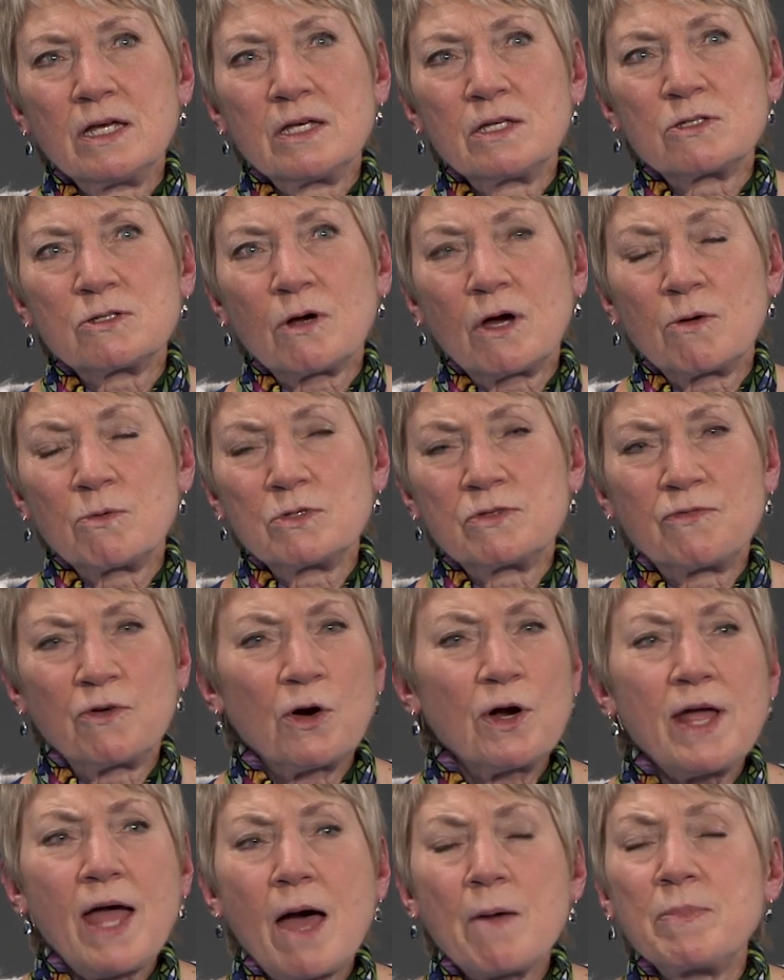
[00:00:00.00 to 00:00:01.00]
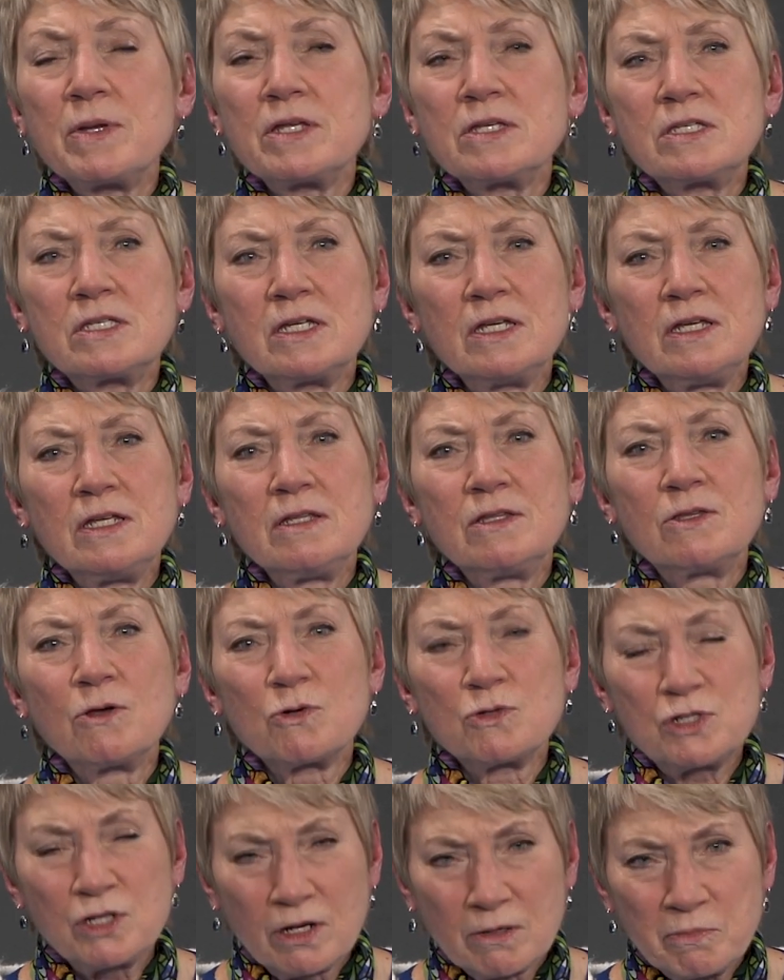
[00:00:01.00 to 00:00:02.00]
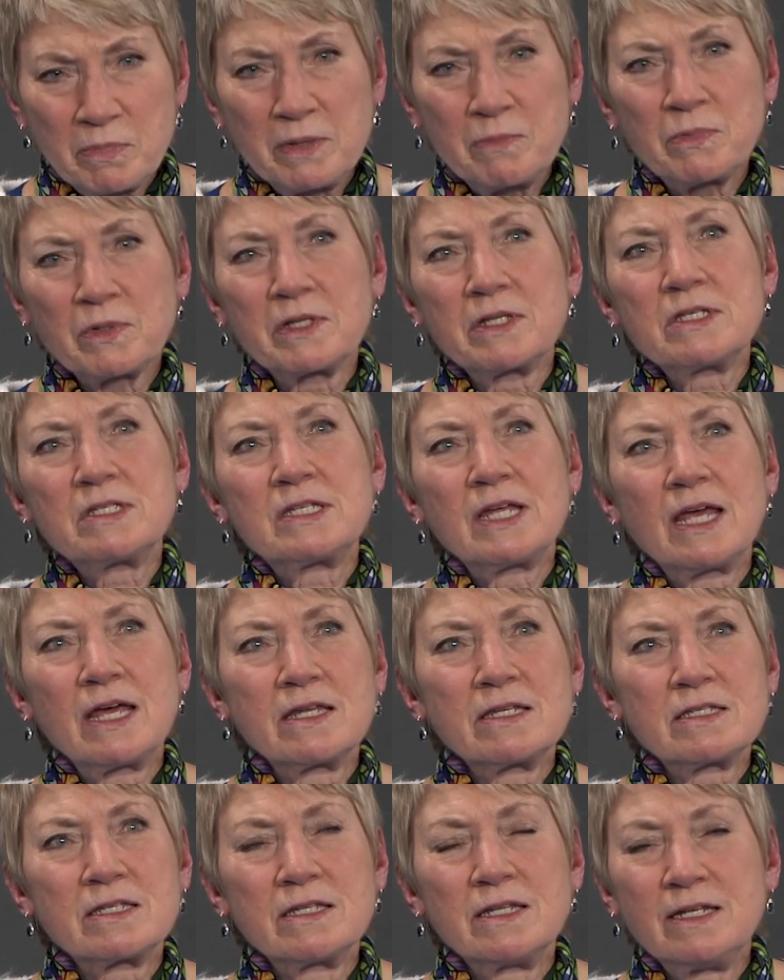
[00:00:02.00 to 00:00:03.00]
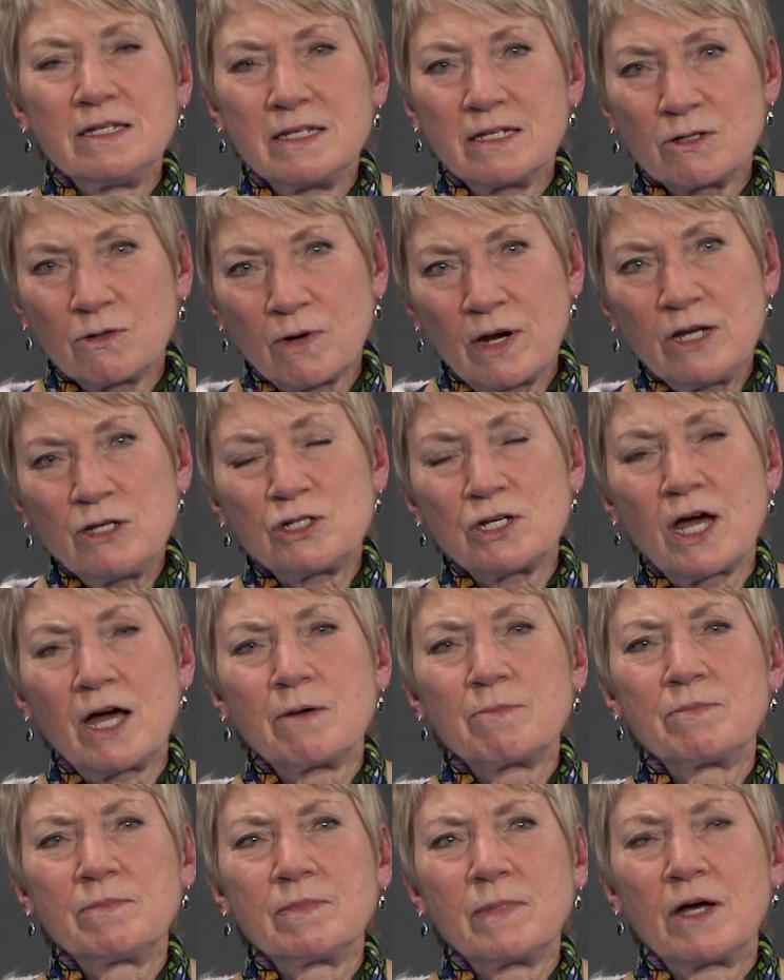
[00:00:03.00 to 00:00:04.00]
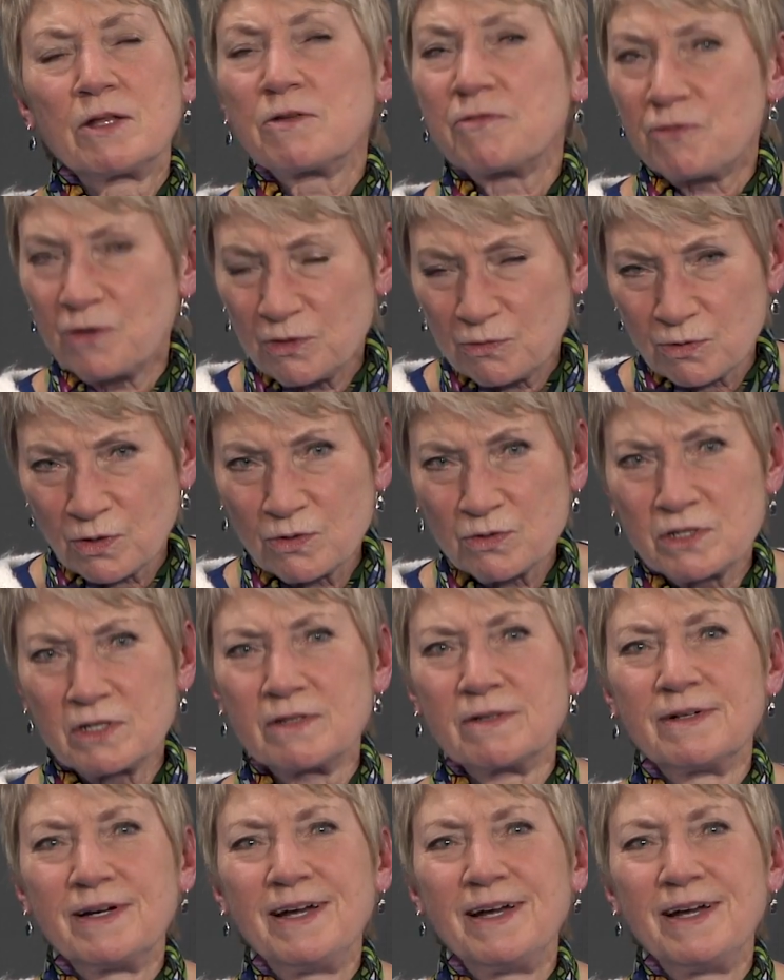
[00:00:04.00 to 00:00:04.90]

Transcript: So I was very happy to see those young people in the stands, and they did a great job on the free throws.